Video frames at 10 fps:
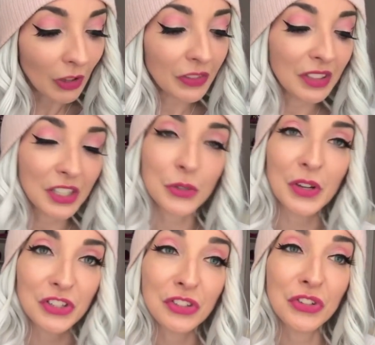The next
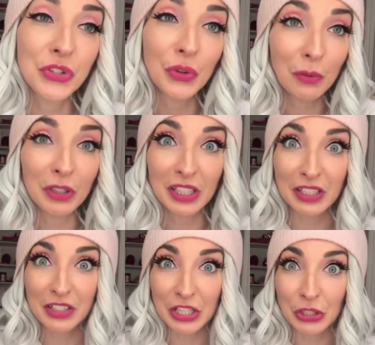question is, do I want to
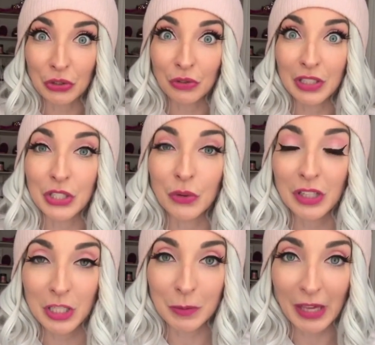continue doing
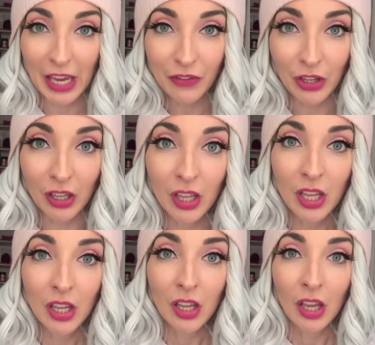this behavior?
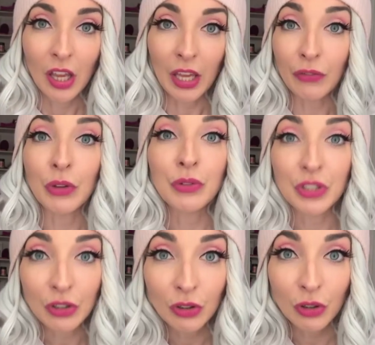If you
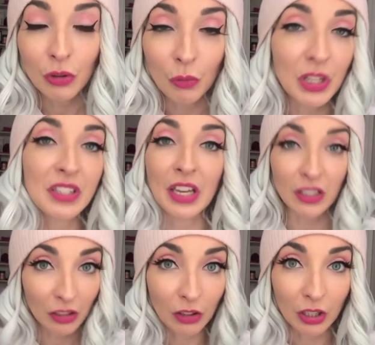do, what is that
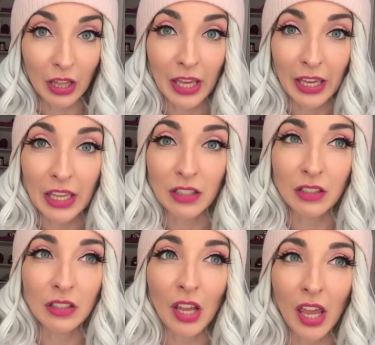going to look like?
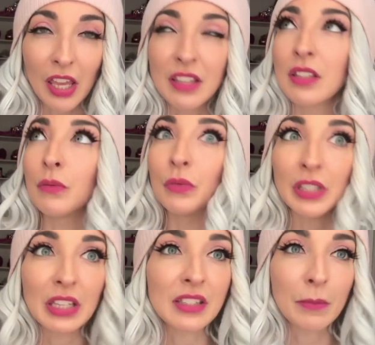And is it
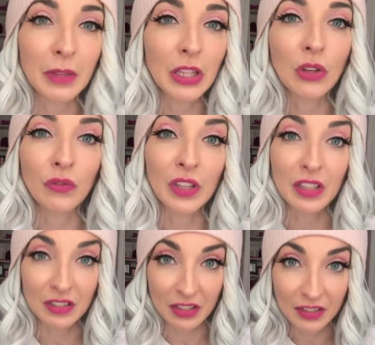really something that you feel
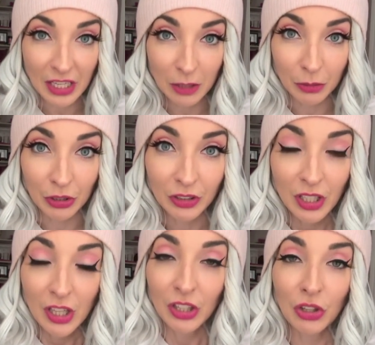is sustainable?
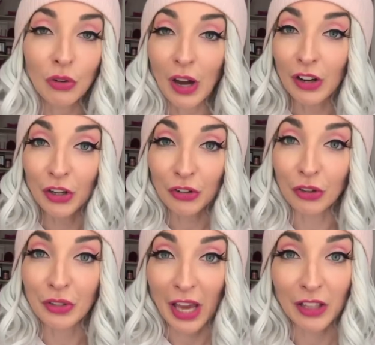You are a
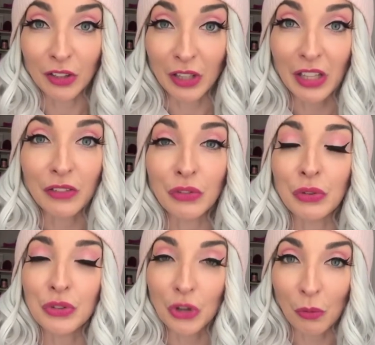grown adult, and if
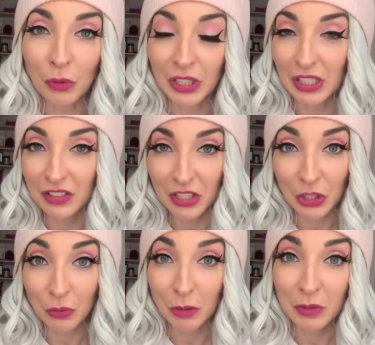you don't want to
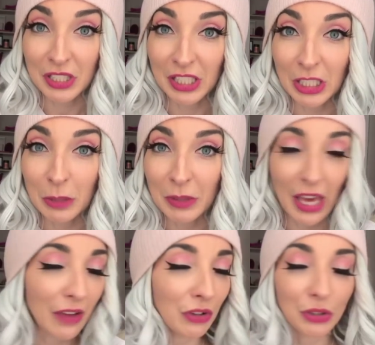continue with a particular
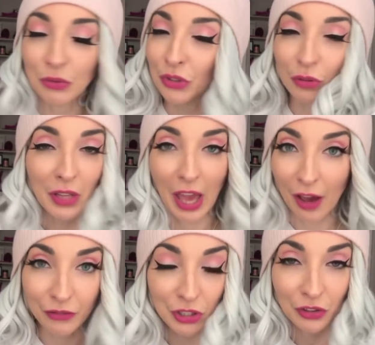behavior, you don't
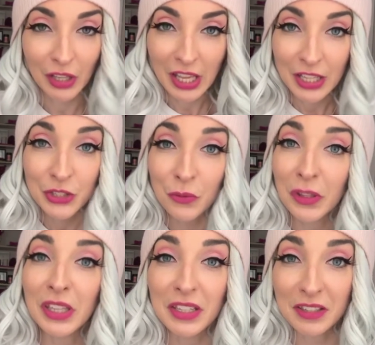have to. It's
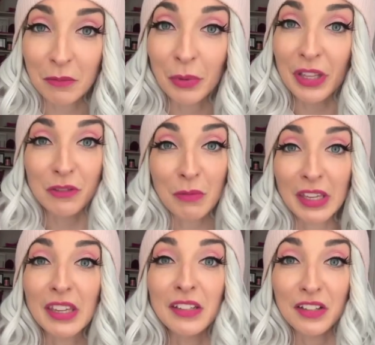really as simple as
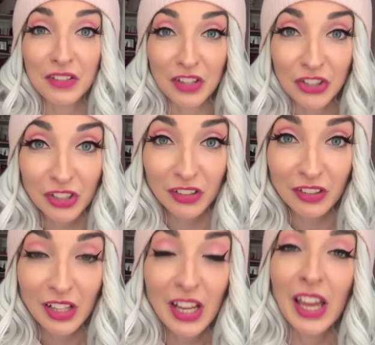making a decision
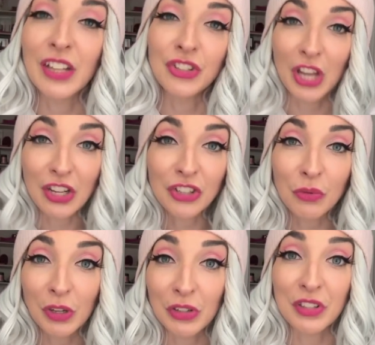and changing
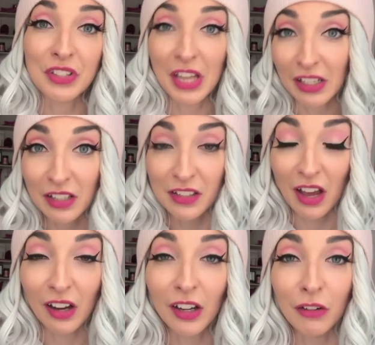what your standards
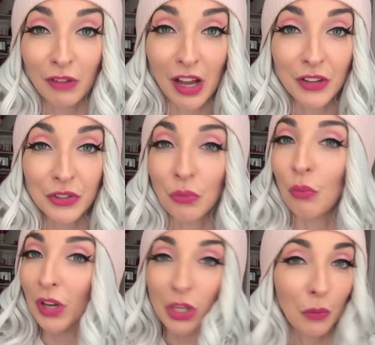are around
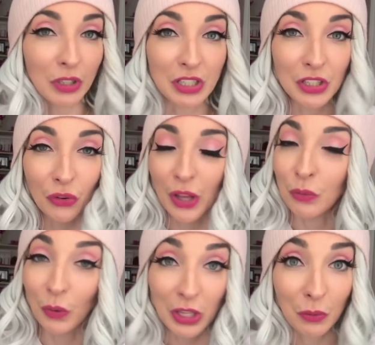what you want to do
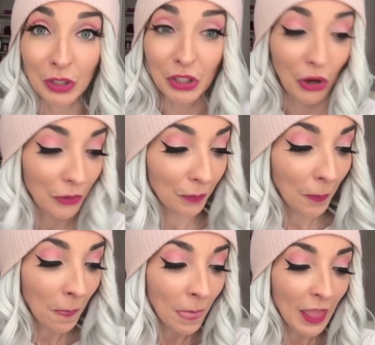and where you want to go.
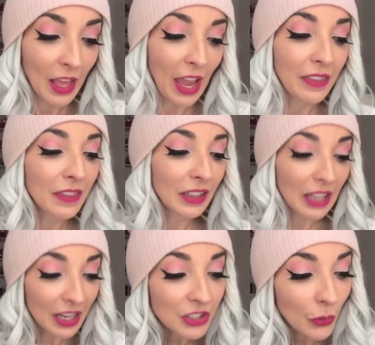And then the
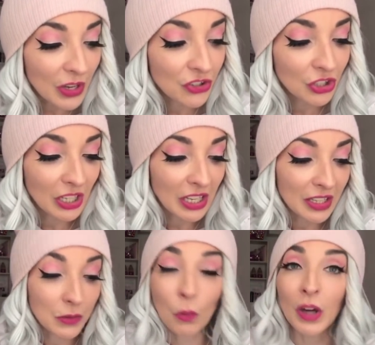last question
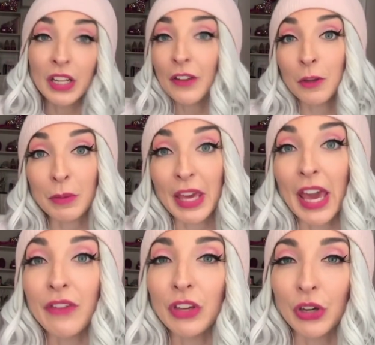is, what other
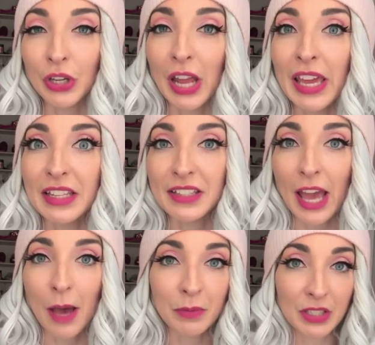behavior could I
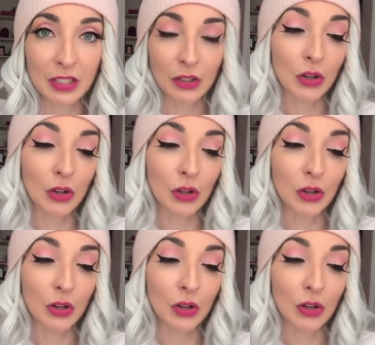adopt?